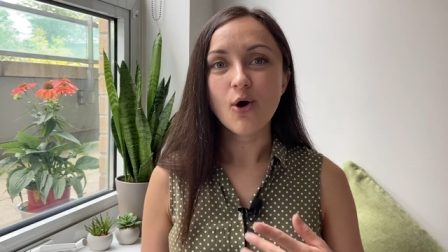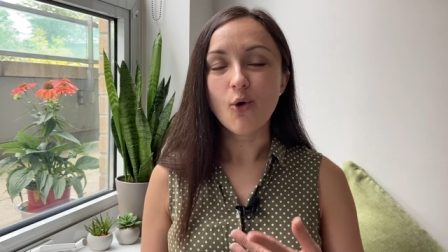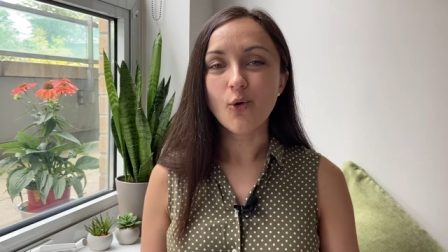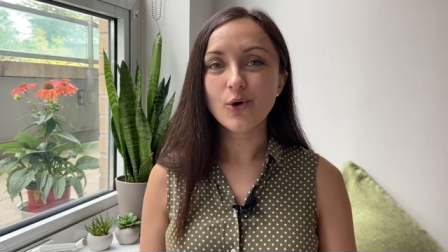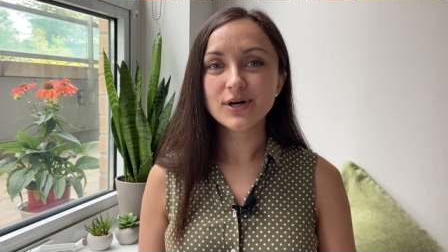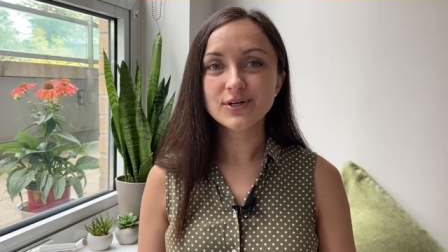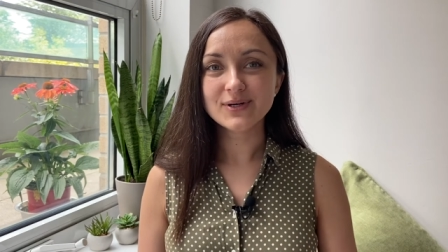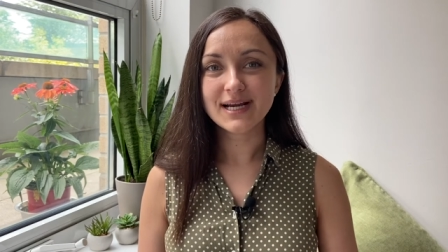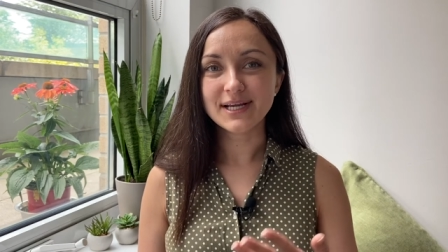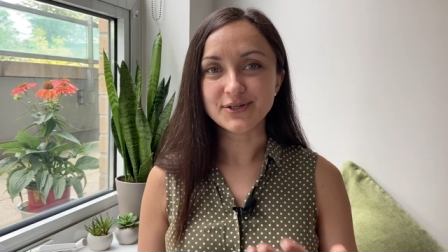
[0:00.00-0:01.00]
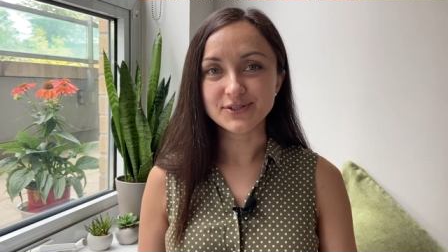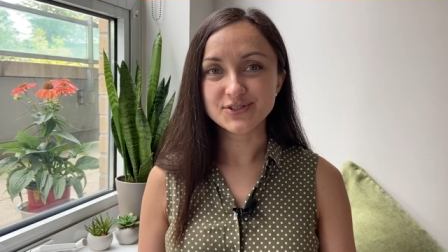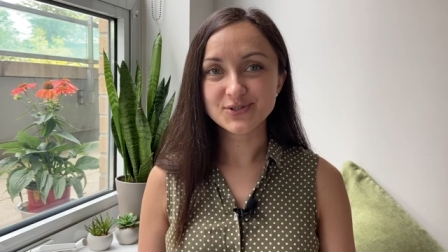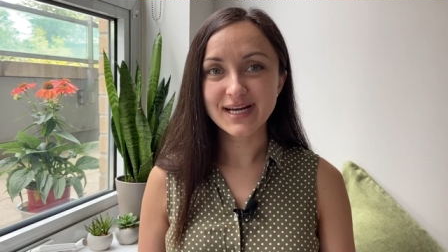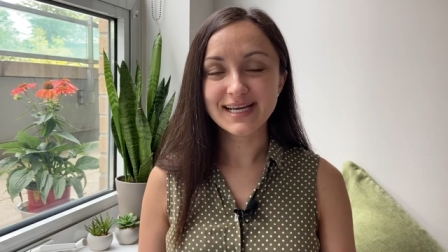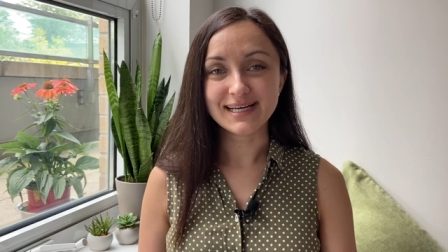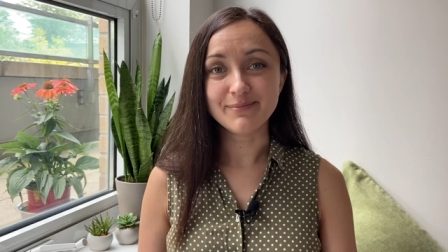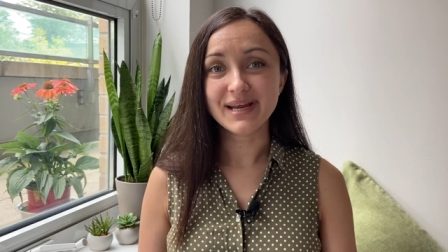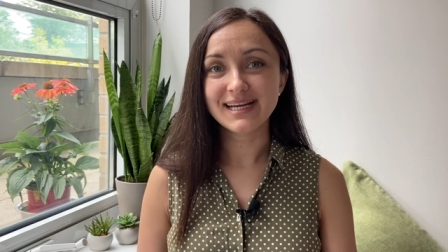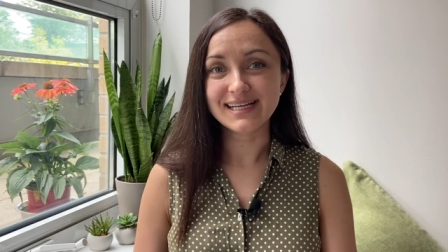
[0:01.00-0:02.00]
ordering your drink, and
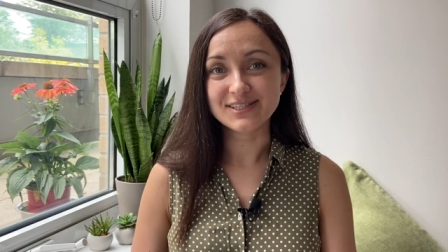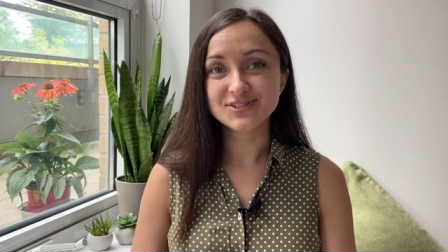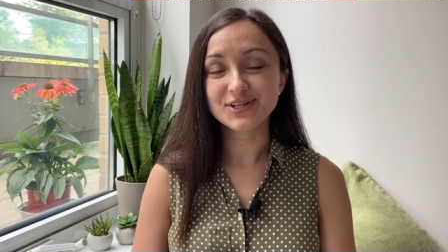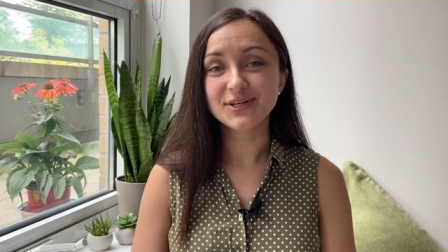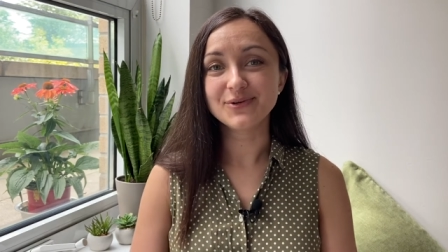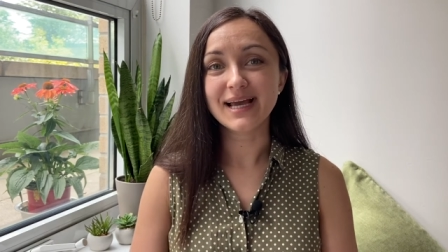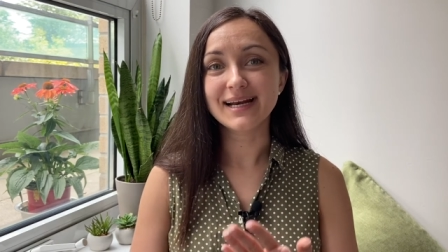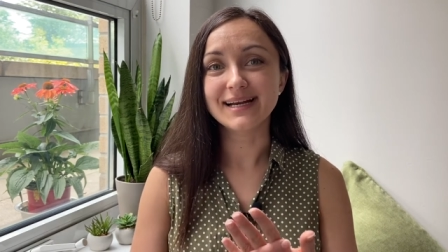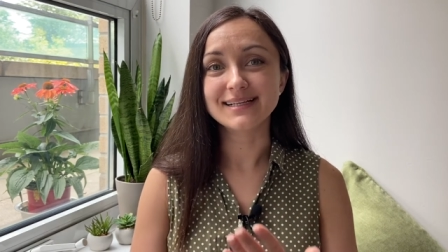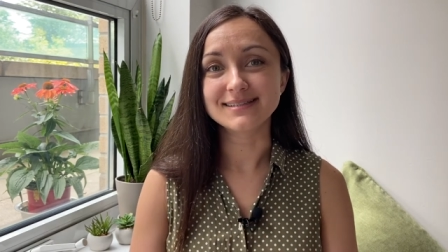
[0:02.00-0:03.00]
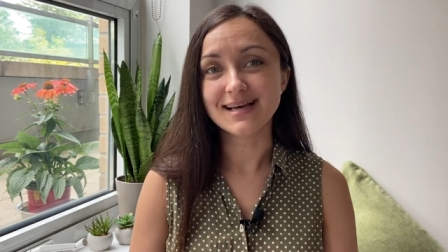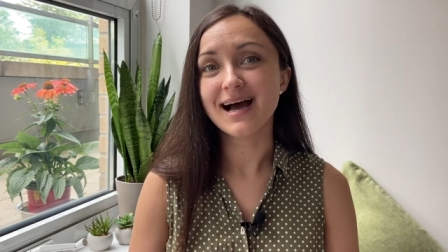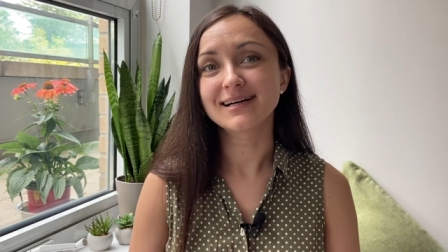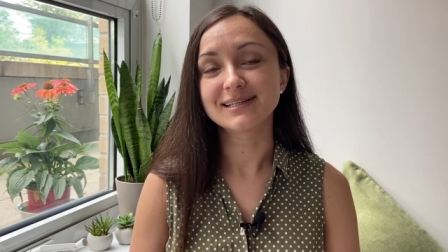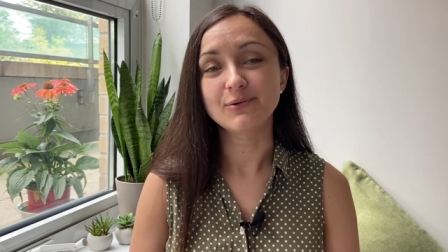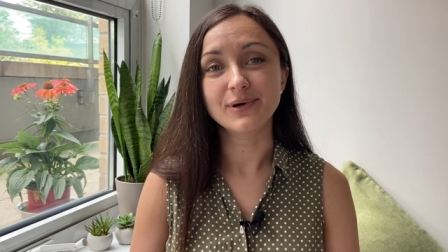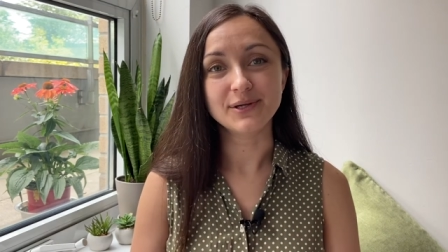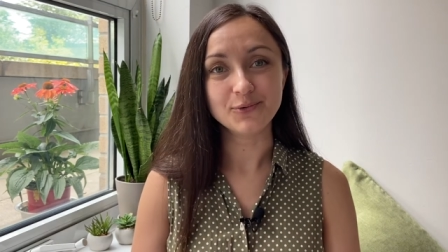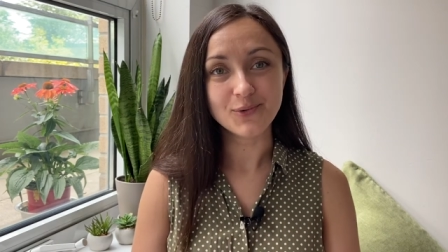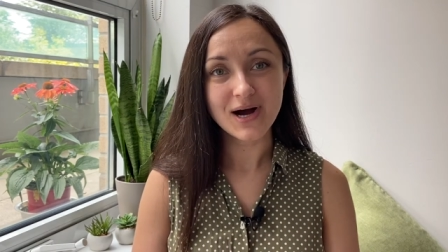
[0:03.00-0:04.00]
making sure you get exactly what
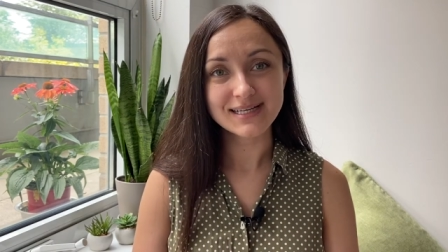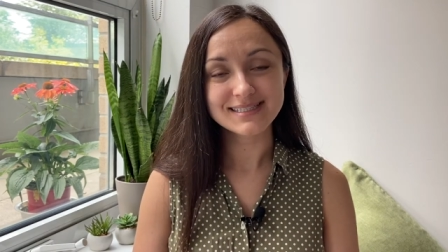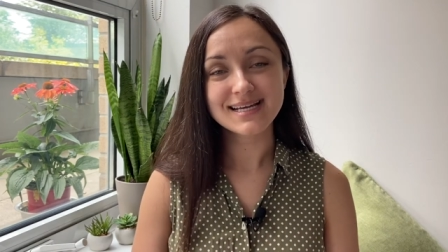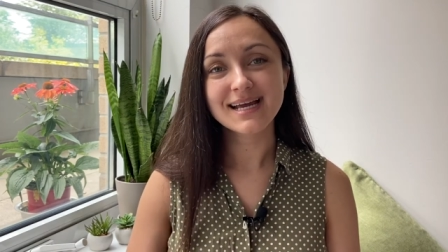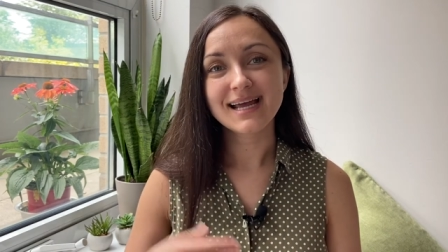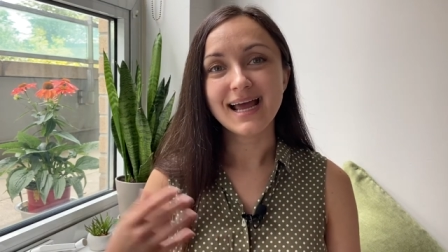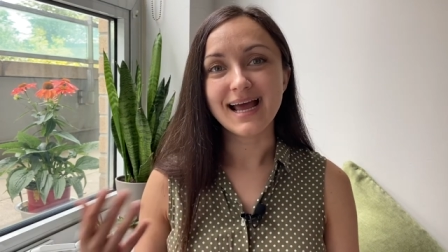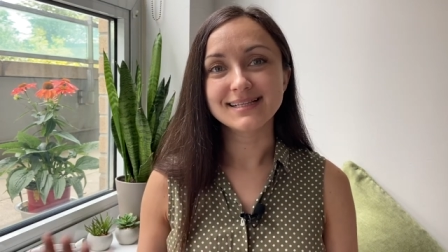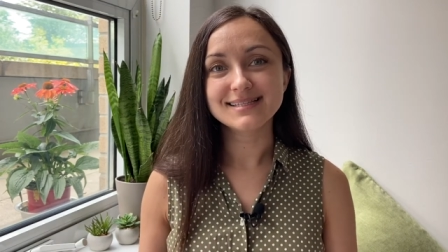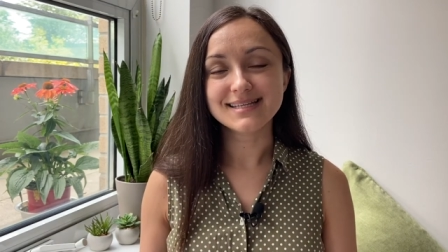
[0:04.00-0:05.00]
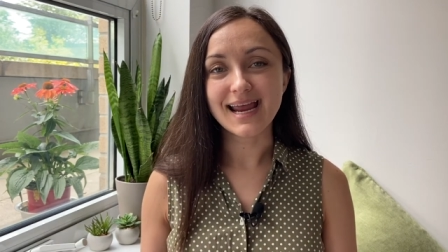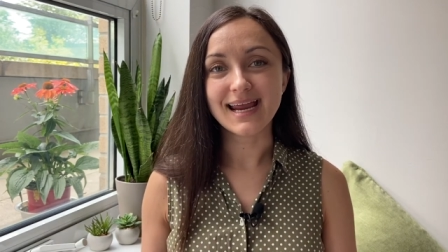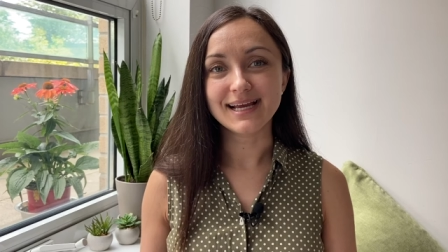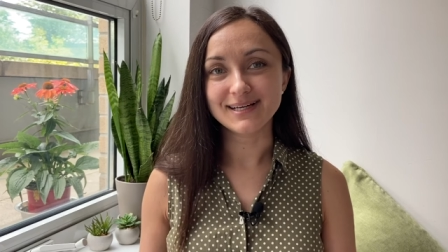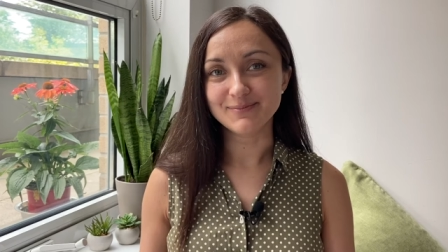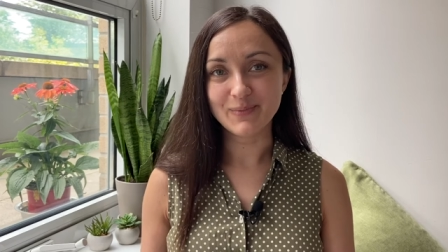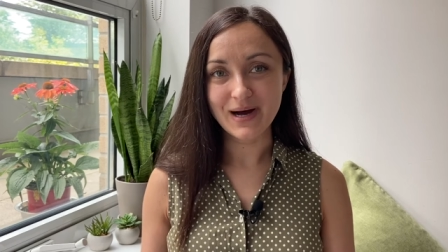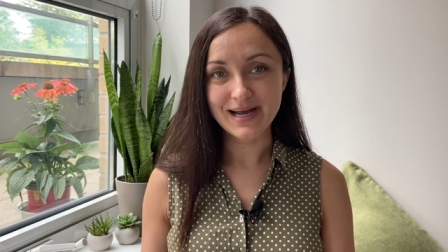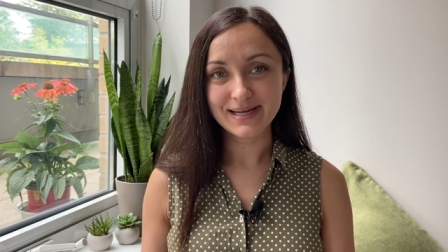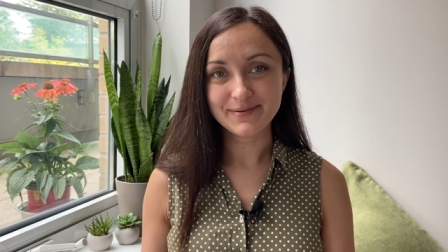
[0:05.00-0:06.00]
you want, and saying
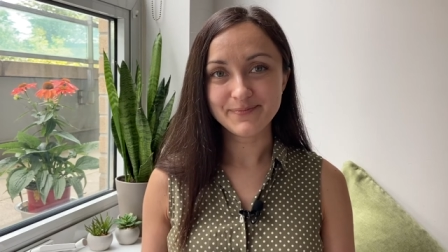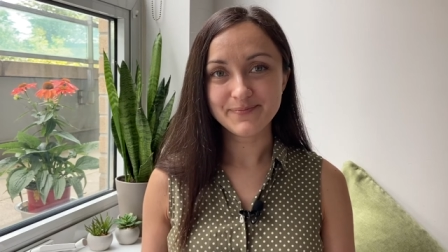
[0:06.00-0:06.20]
goodbye.